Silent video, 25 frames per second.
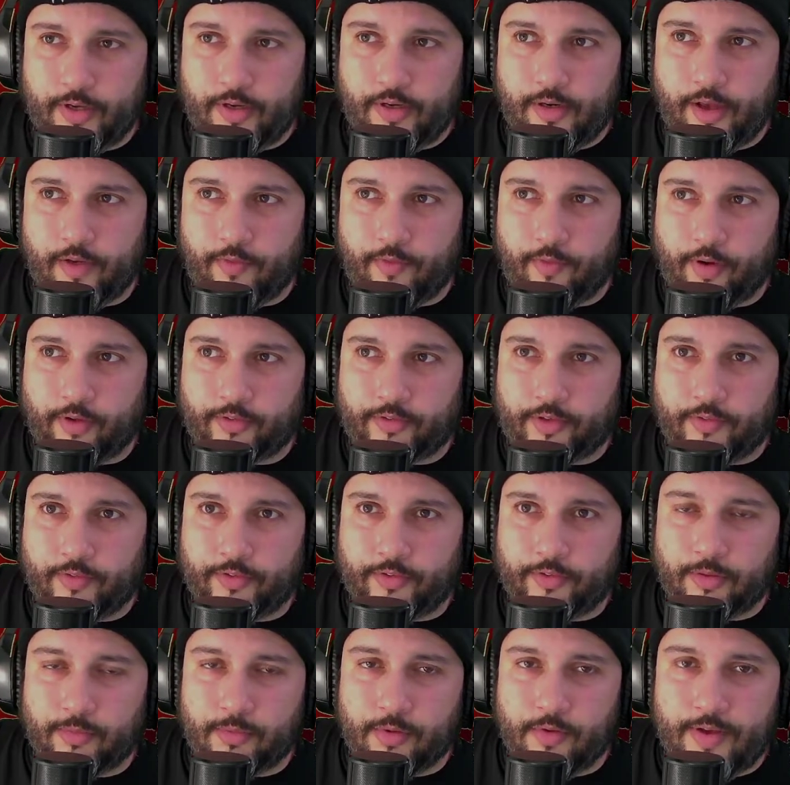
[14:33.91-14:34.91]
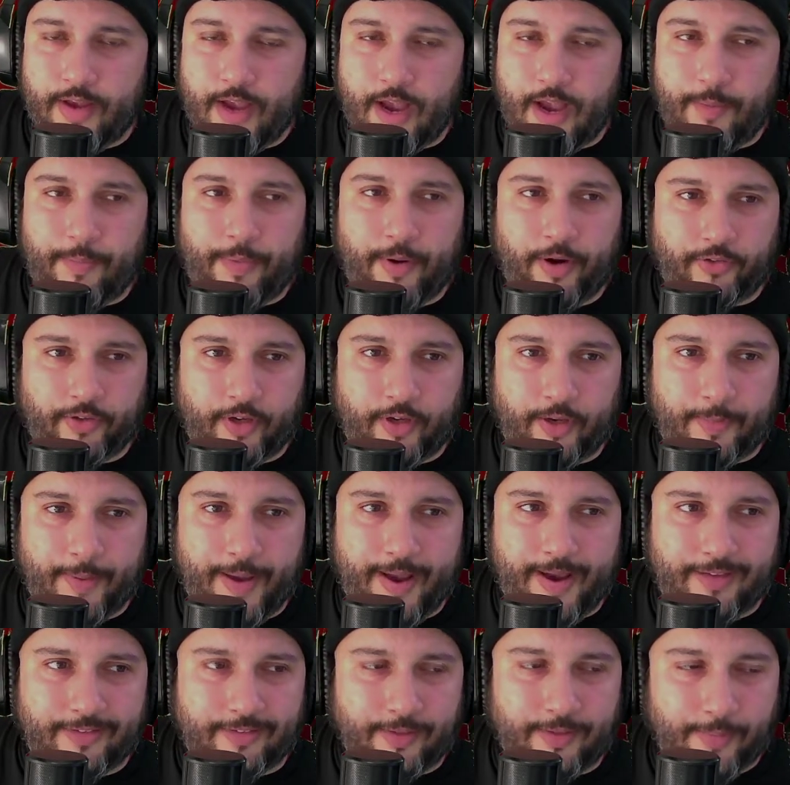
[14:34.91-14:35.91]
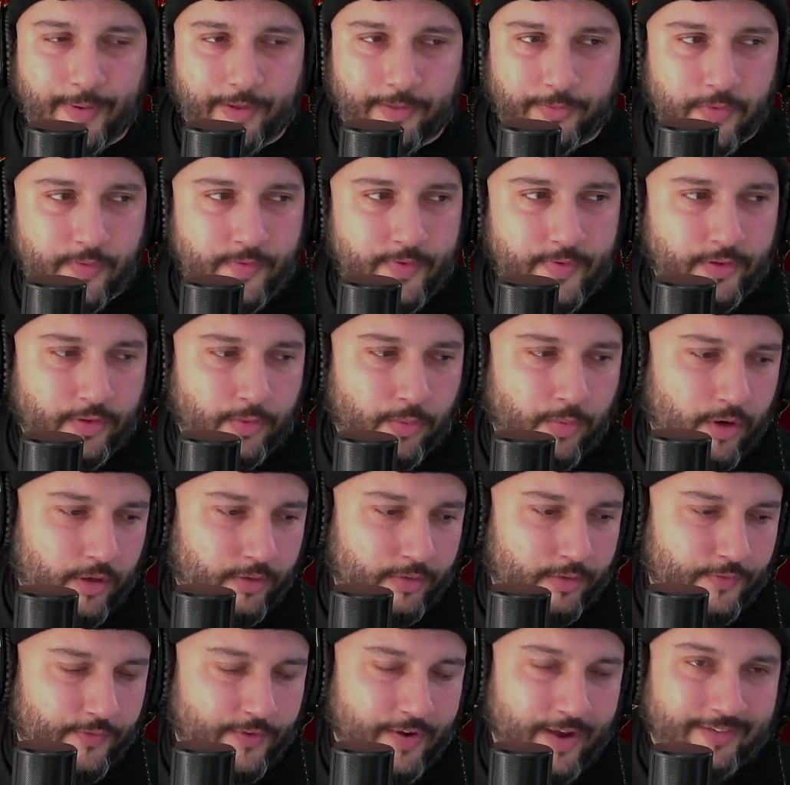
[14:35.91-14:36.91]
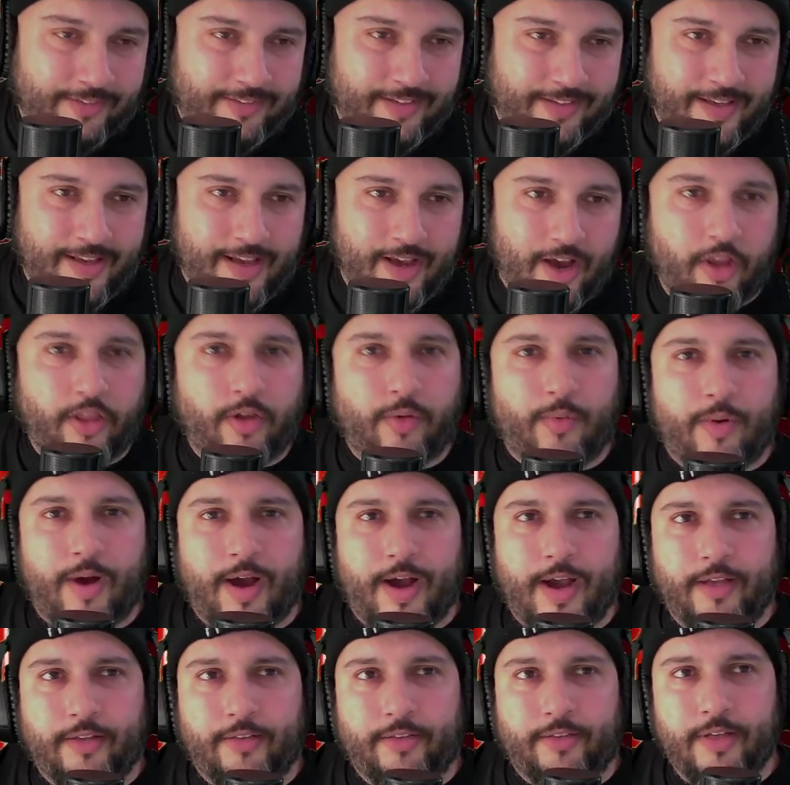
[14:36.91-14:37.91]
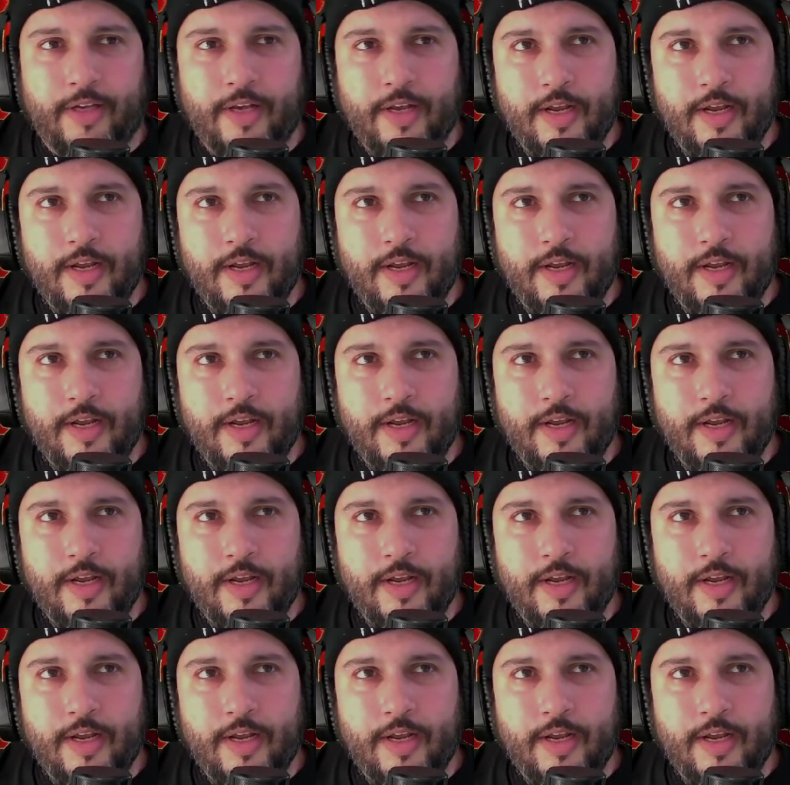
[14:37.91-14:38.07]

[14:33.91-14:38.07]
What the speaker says: I've watched every single movie. Empire Strikes Back is the best movie in the world. If you guys say otherwise,